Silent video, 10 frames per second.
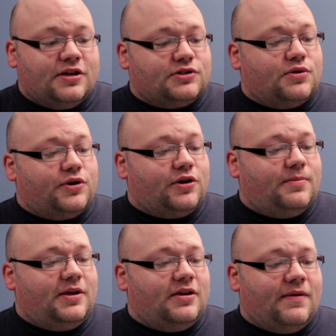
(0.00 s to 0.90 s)
So you're going
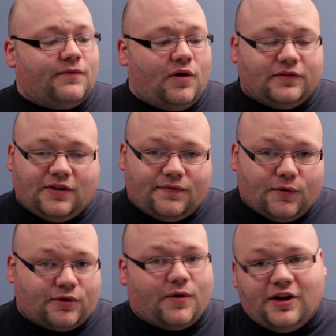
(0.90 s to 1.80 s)
to be involved in the
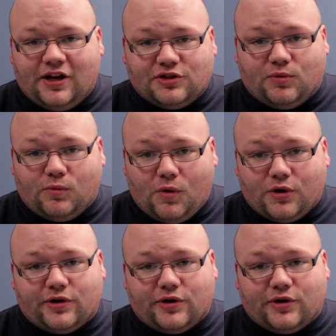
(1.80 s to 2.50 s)
Fourth Great Ninja War,